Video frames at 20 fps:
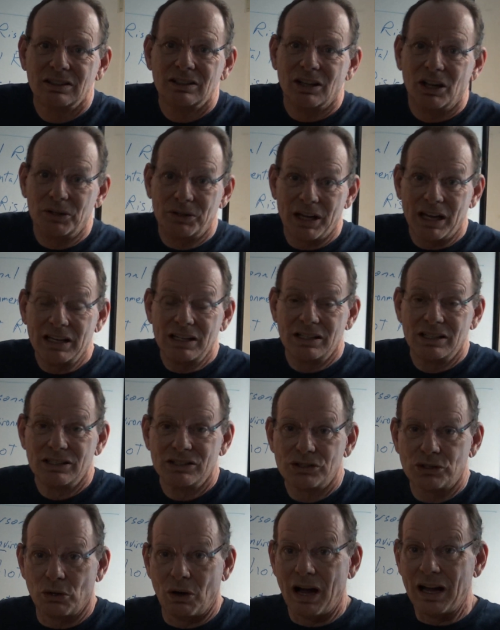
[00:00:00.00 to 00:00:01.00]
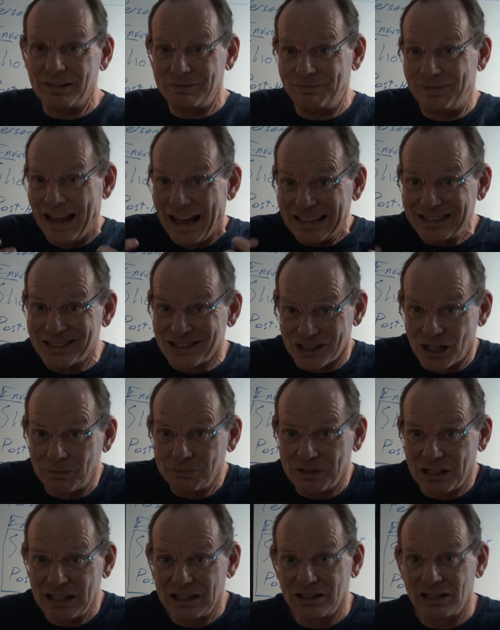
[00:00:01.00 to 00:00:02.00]
Okay, so that's
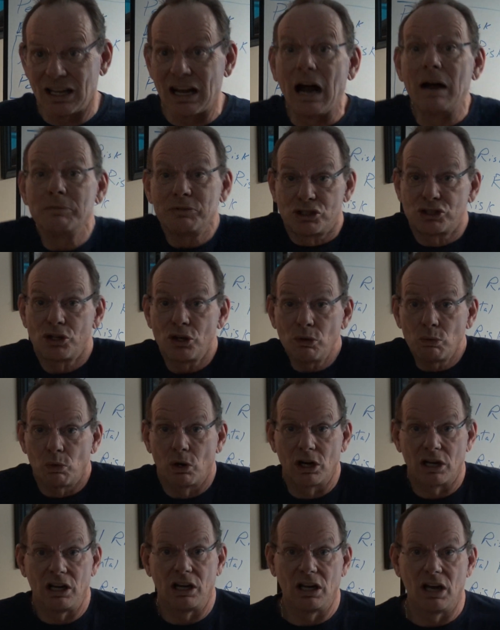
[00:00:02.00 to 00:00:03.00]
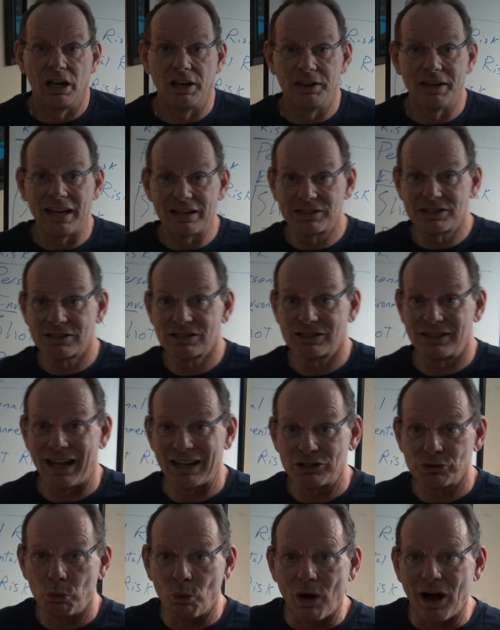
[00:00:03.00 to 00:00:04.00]
something that I'm still working on.
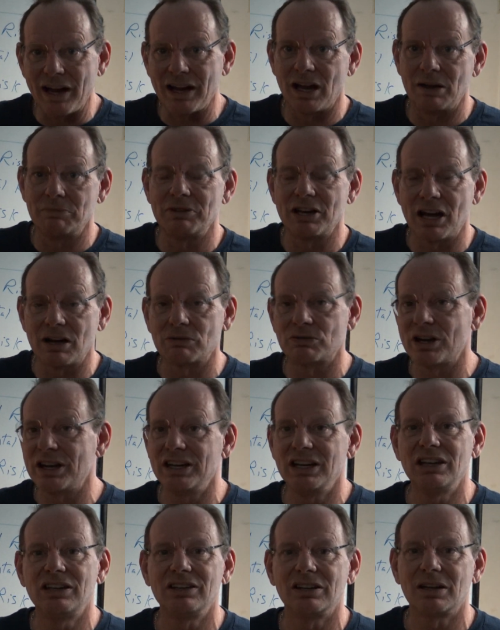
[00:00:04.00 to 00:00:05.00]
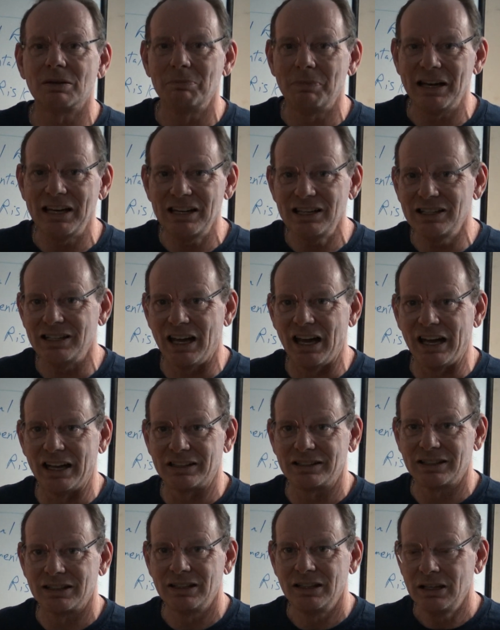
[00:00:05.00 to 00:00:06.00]
That's why I'm not ready to compete
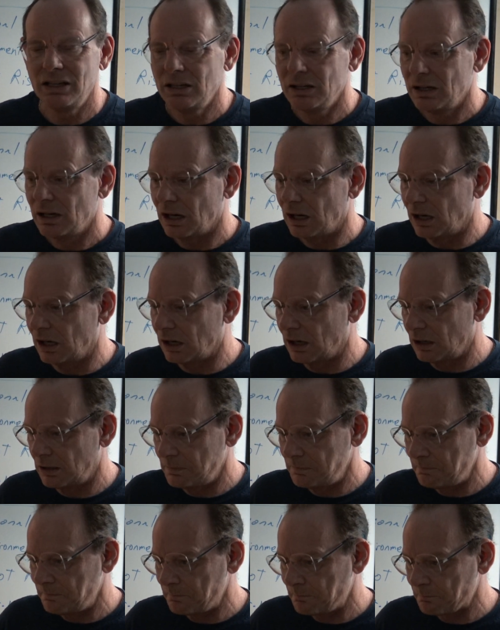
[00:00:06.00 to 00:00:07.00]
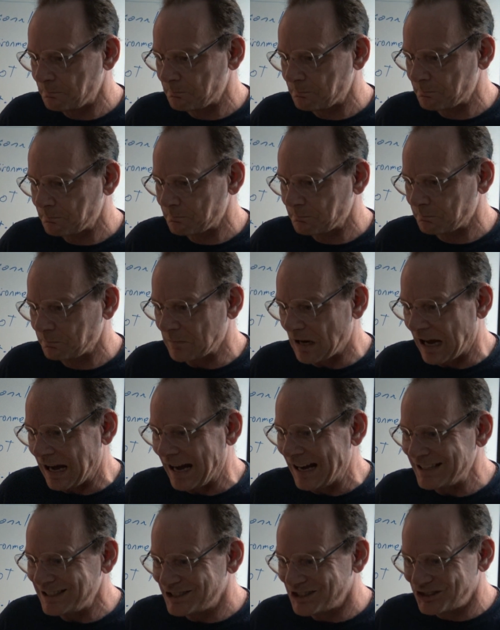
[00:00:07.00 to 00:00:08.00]
yet.
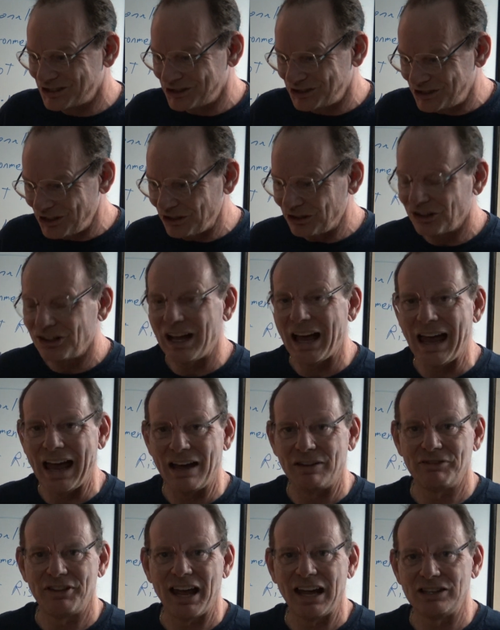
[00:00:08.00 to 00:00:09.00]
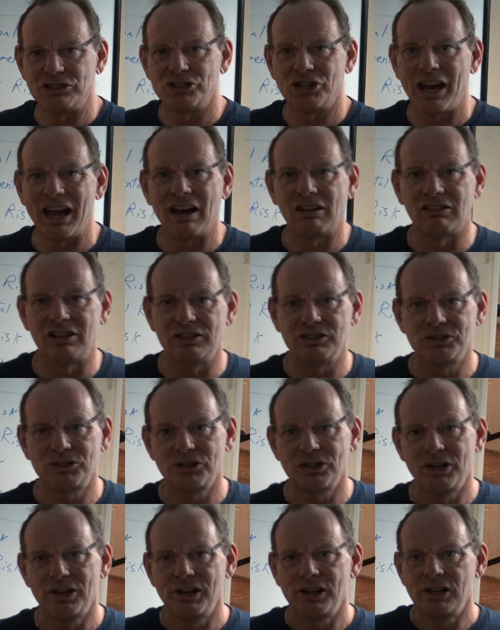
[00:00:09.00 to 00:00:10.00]
I still have that
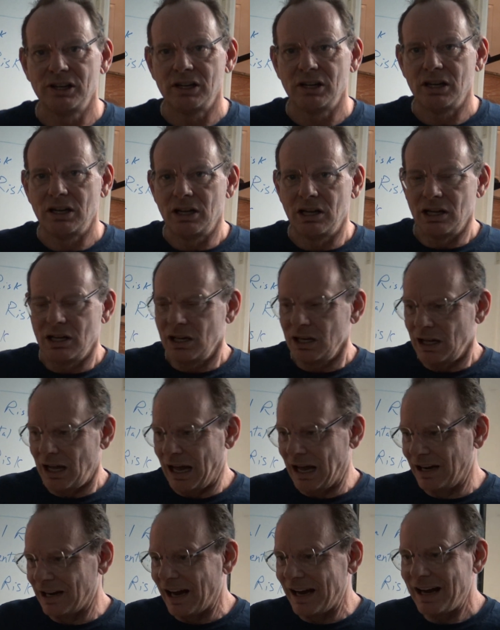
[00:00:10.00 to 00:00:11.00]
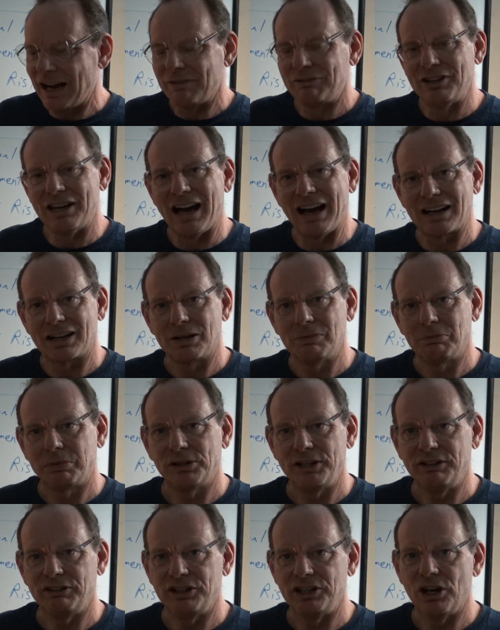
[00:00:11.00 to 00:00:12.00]
challenge, and I have not
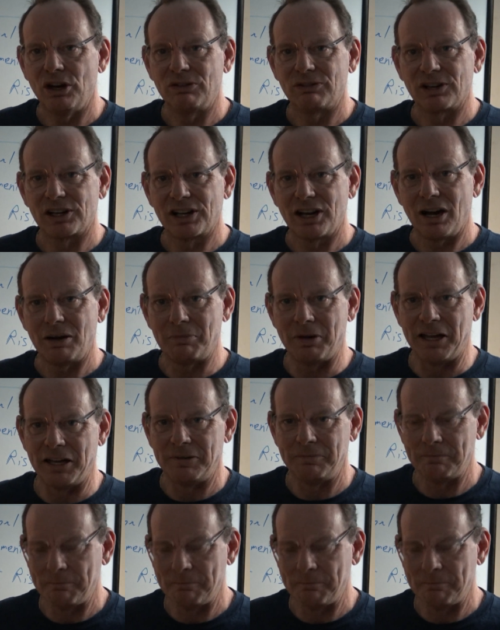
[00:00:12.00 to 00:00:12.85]
completely overcome it.